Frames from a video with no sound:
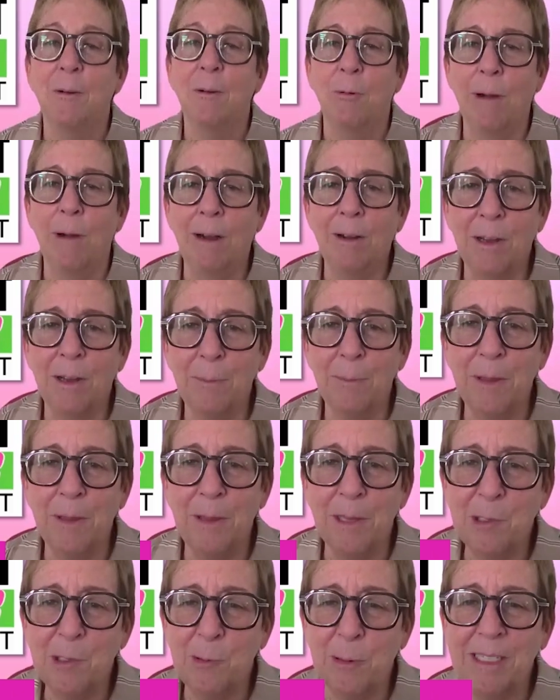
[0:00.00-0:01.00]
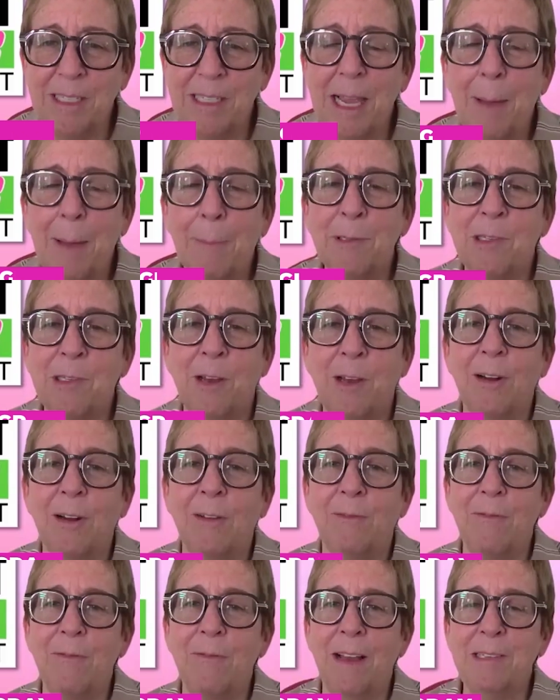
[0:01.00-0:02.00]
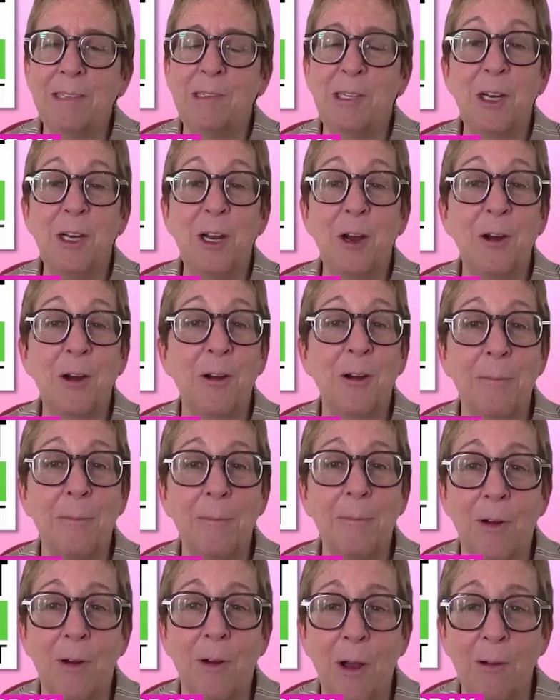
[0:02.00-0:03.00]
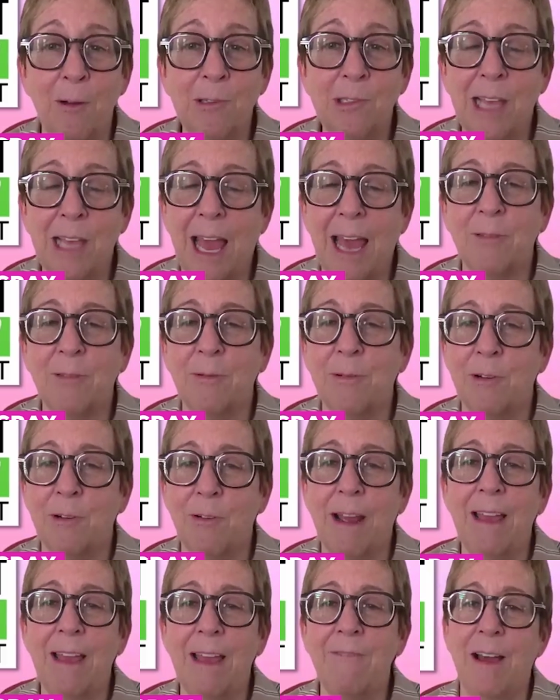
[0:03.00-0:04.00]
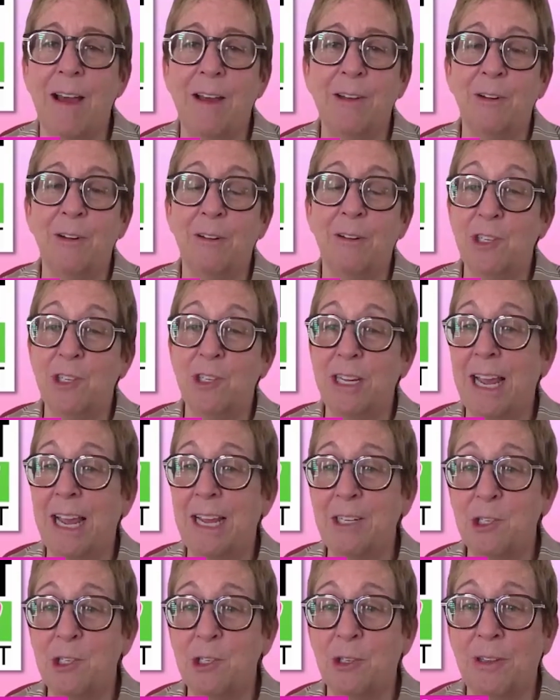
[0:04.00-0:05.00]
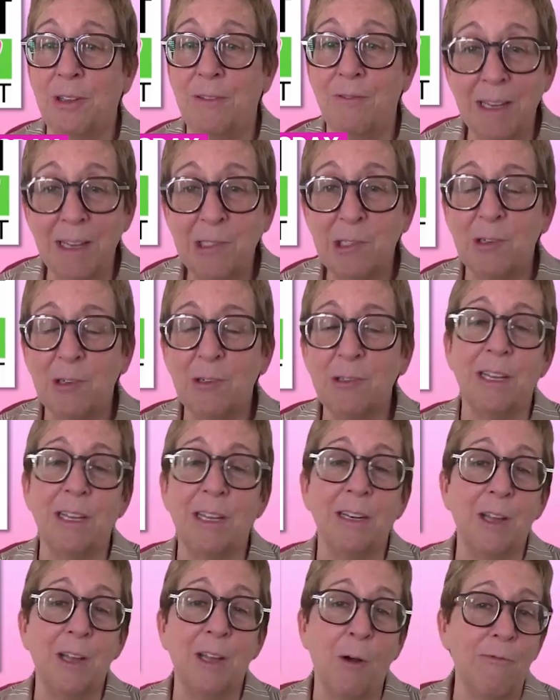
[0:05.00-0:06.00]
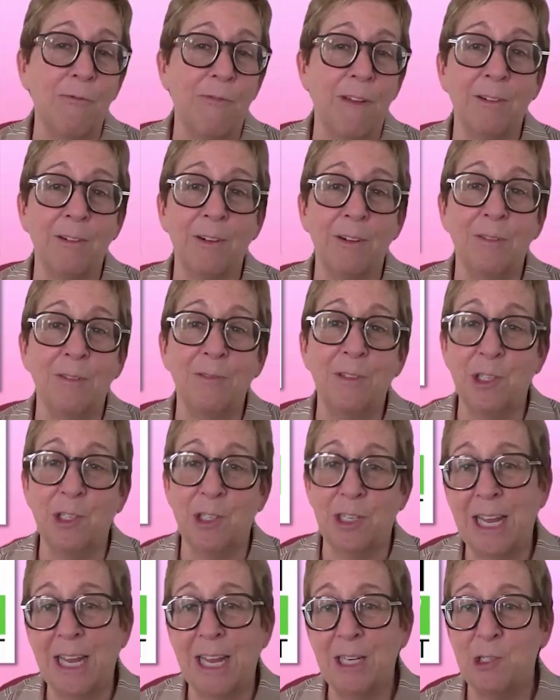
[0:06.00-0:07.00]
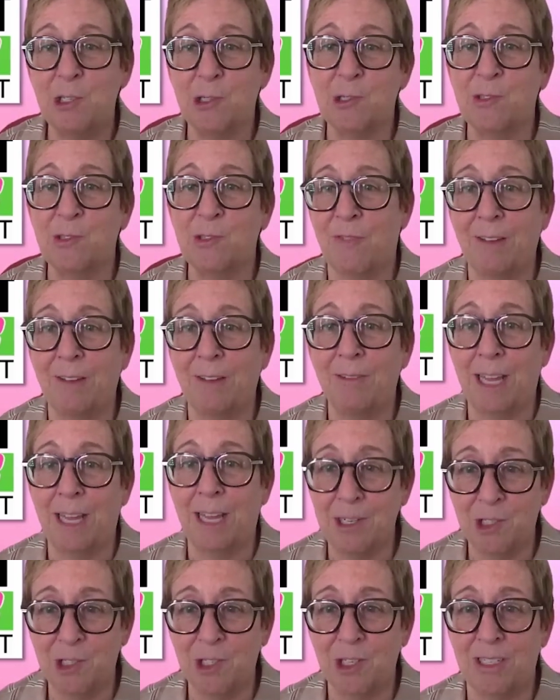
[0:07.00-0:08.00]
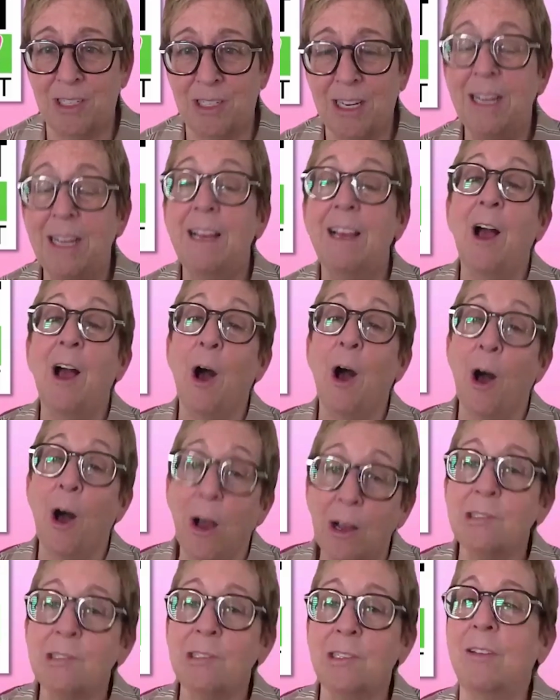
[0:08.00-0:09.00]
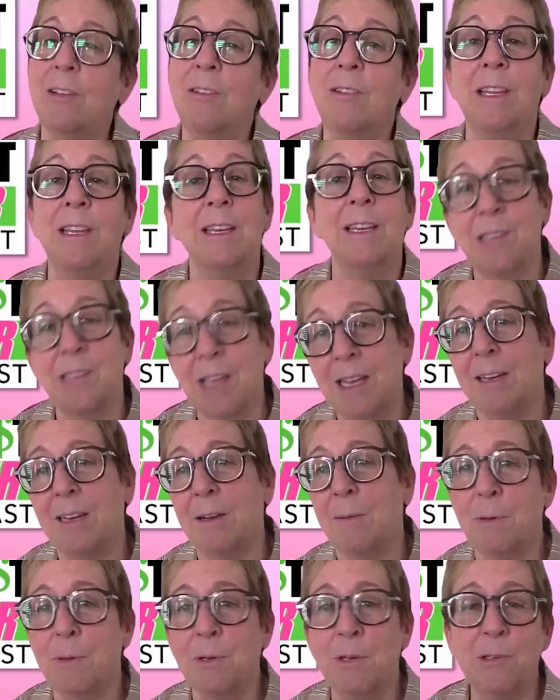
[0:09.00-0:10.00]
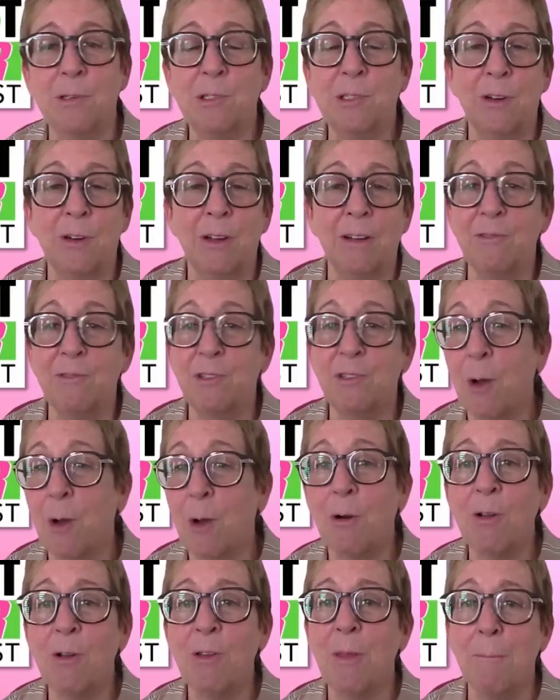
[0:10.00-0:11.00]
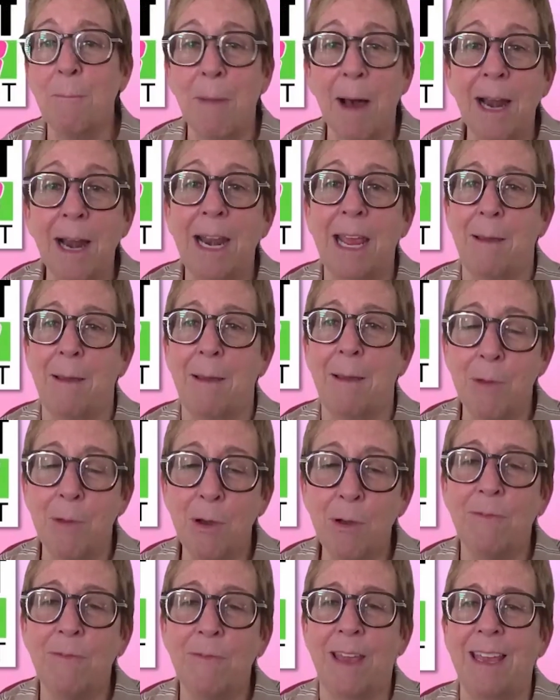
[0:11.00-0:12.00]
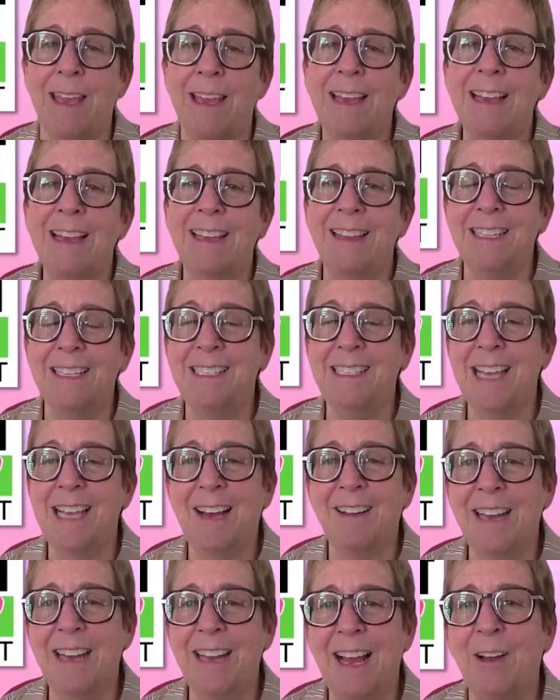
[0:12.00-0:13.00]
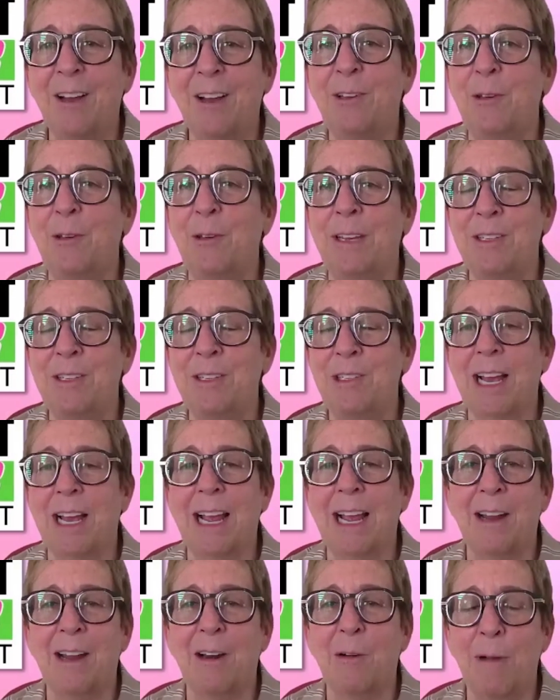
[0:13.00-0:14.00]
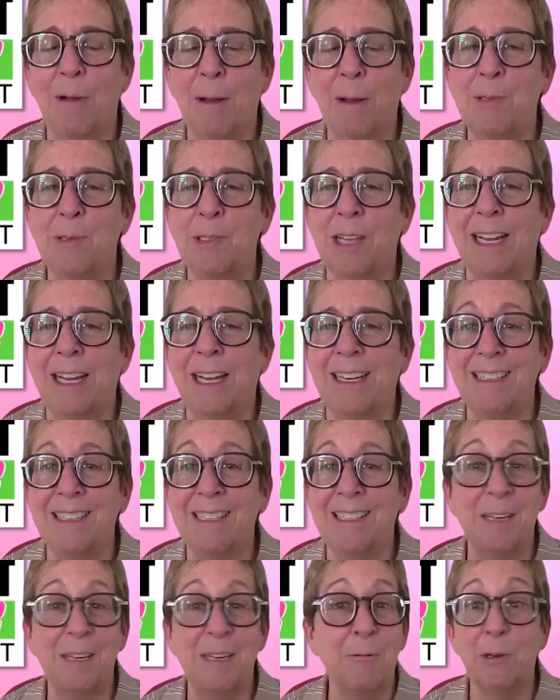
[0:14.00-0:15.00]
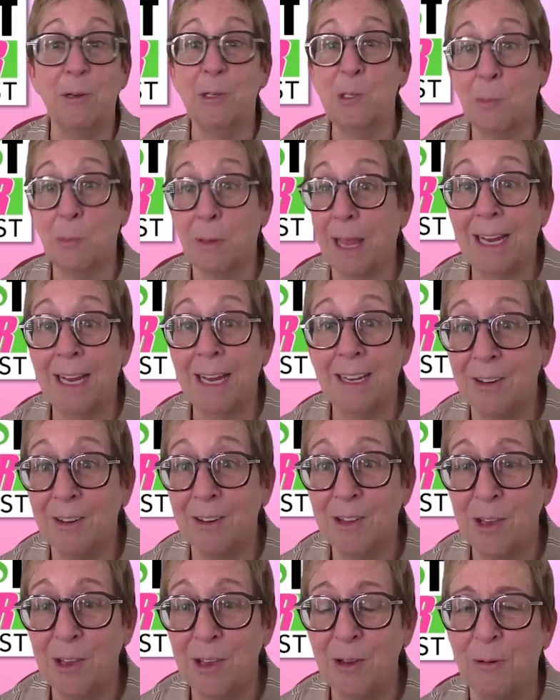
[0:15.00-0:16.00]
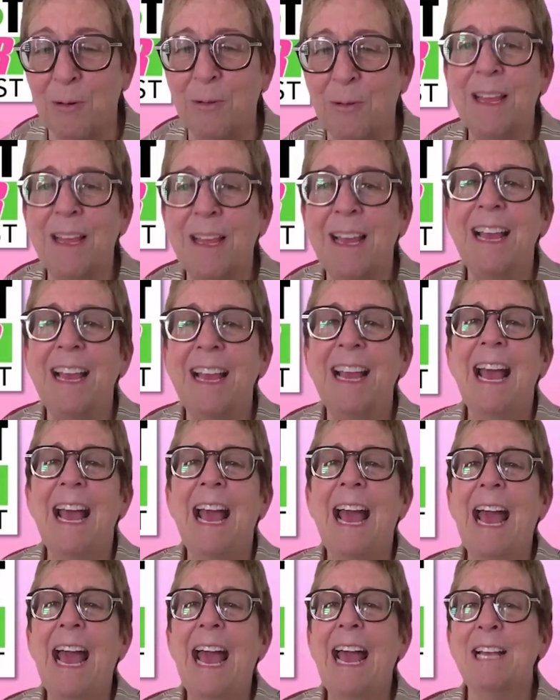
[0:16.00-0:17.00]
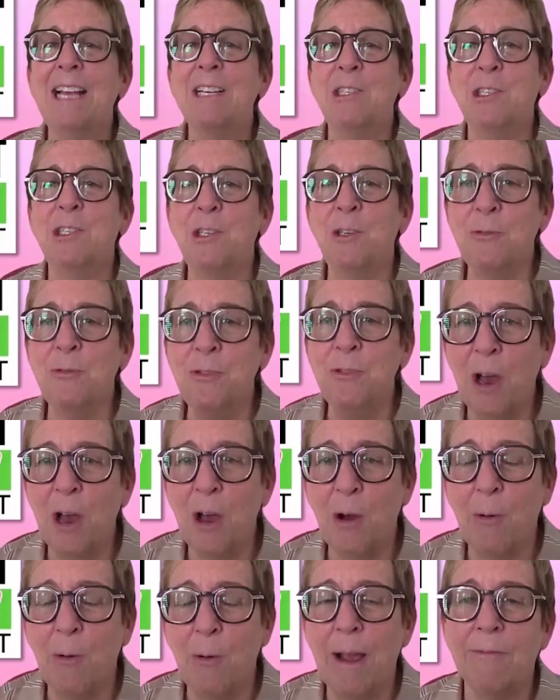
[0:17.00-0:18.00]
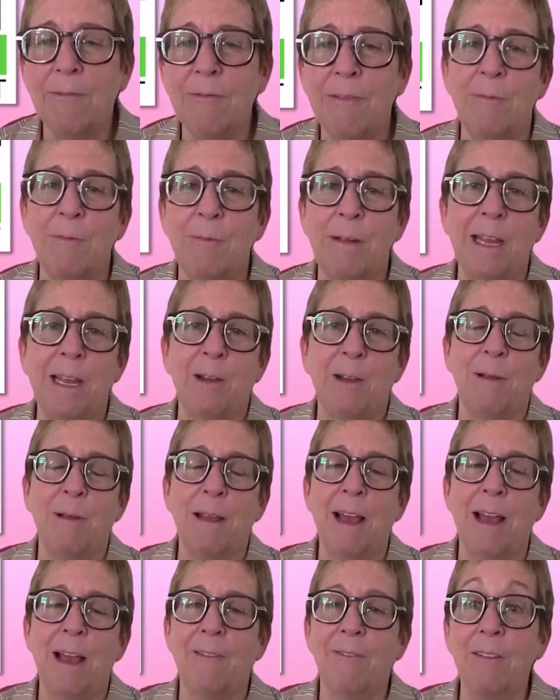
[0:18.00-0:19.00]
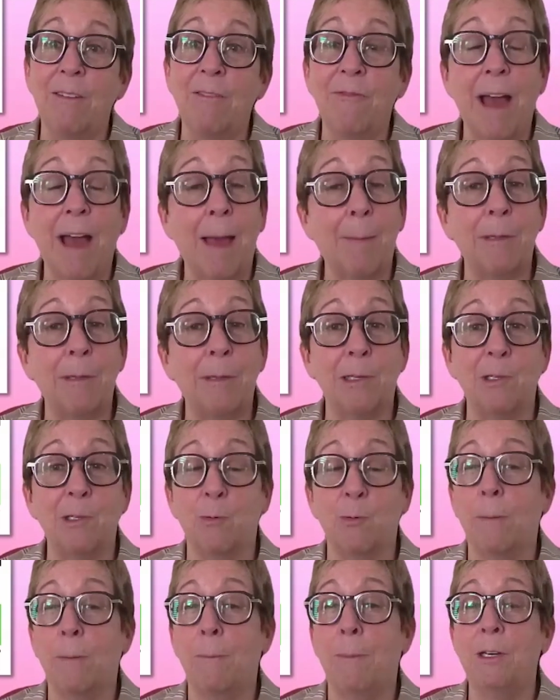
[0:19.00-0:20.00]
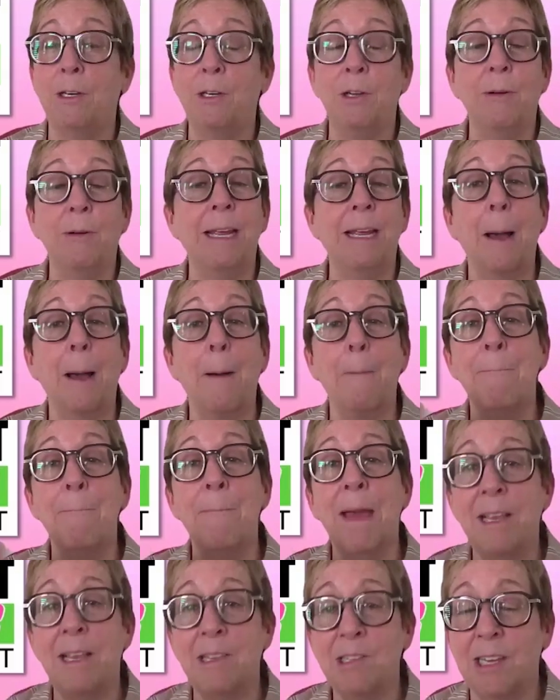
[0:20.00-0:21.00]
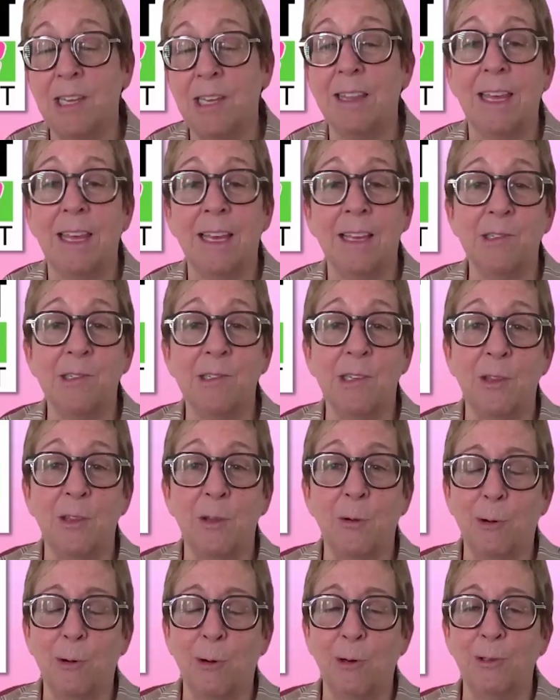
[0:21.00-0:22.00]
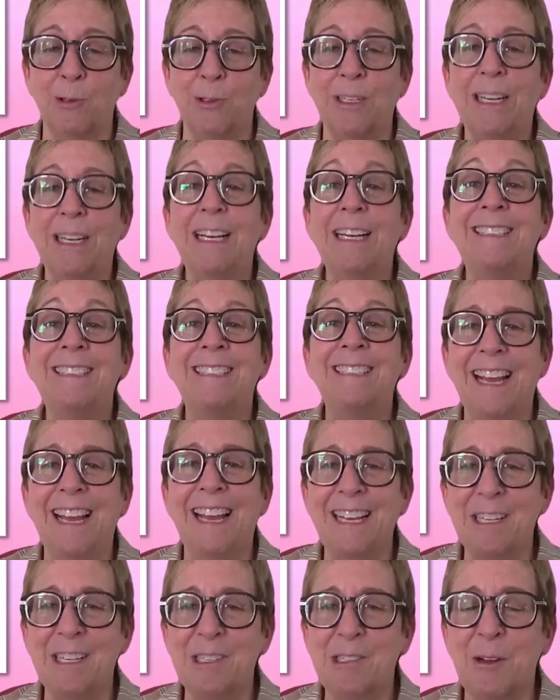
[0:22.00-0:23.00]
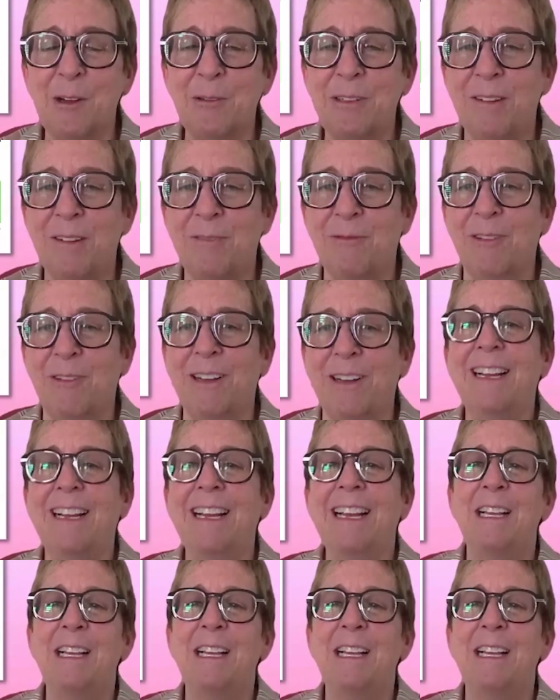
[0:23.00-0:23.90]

Welcome to this week's episode of Invest in Her. I'm your host, Catherine Gray, founder of She Angel Investors and co-founder of the She Angels Foundation. Also, the executive producer of Show Her the Money movie that's out now. You can check out our website and see where it's playing near you. As you know, every week we have on fabulous women doing amazing things in the world. Today is no different.